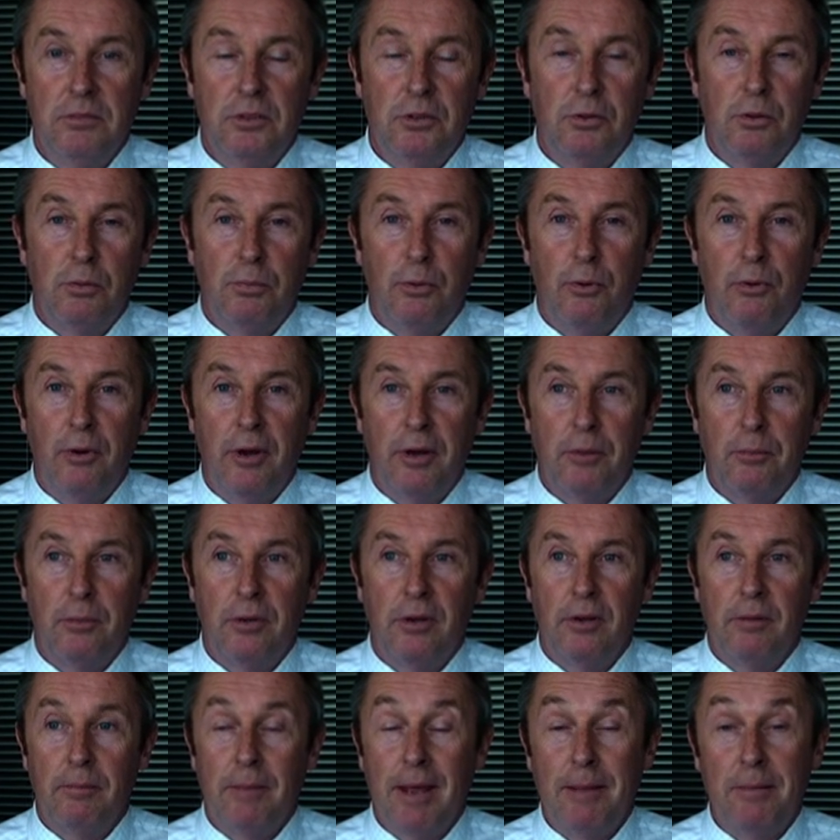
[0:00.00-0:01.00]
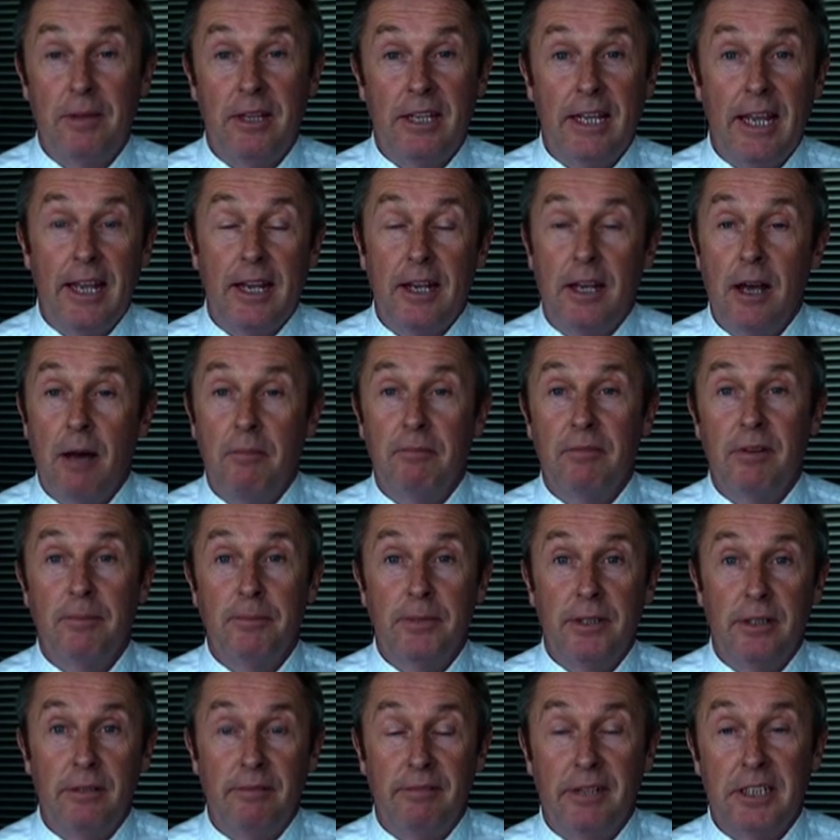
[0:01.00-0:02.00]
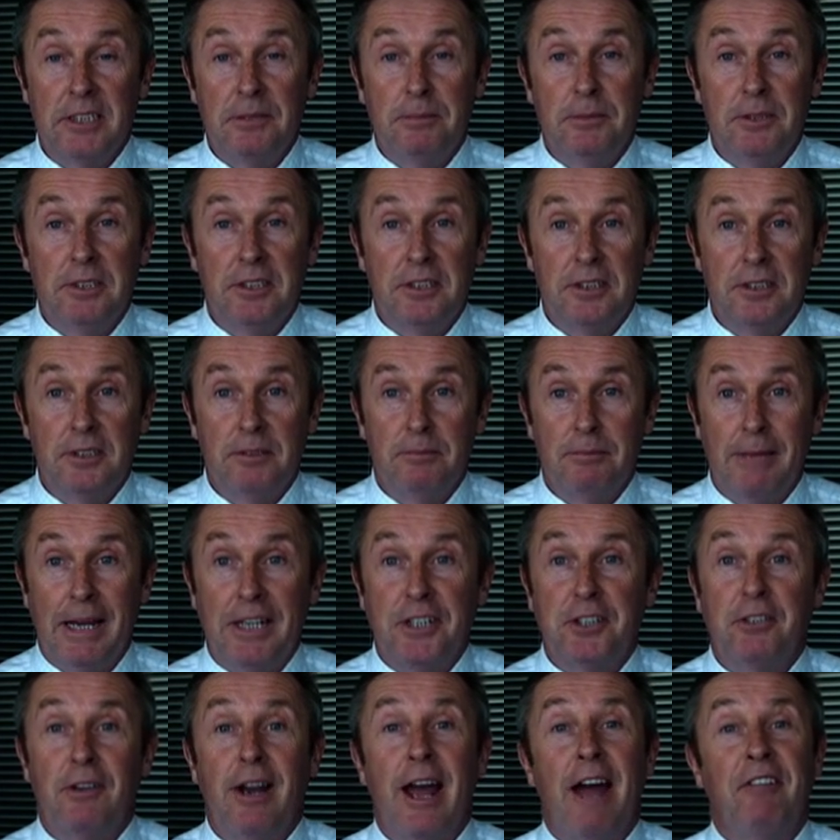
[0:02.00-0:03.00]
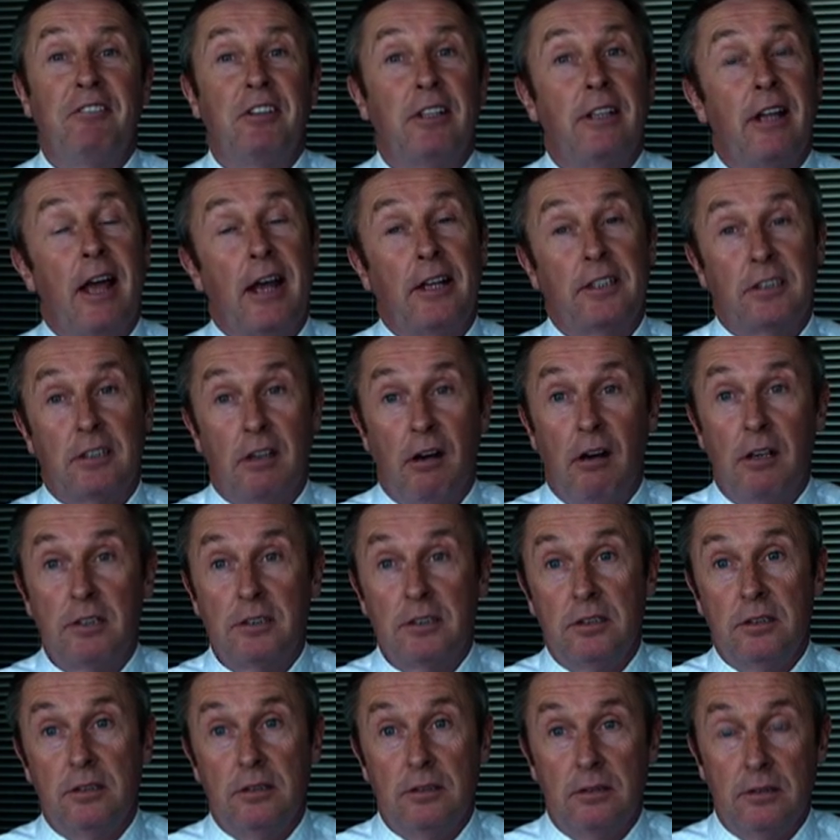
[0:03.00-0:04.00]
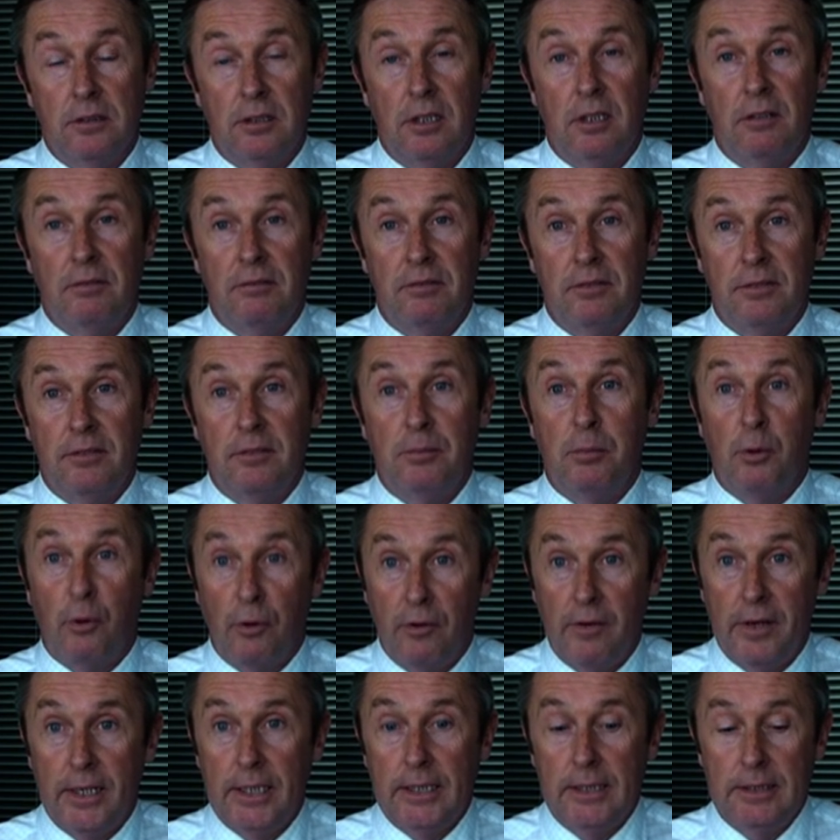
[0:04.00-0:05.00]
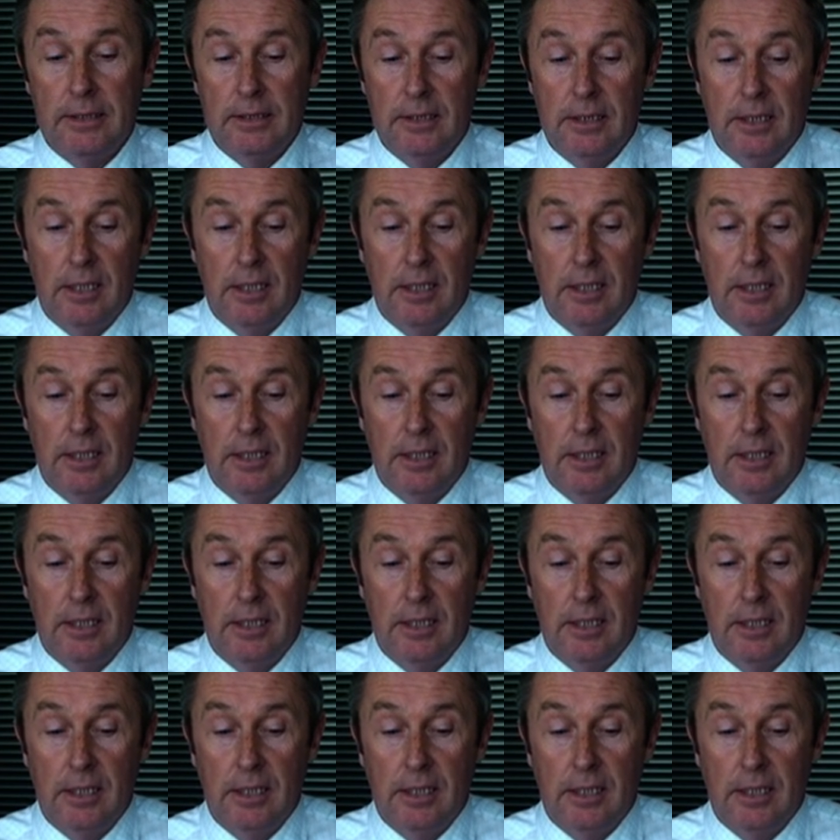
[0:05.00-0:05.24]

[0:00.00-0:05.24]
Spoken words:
to a point where maybe the income from your investments match your after-tax costs of the borrowing.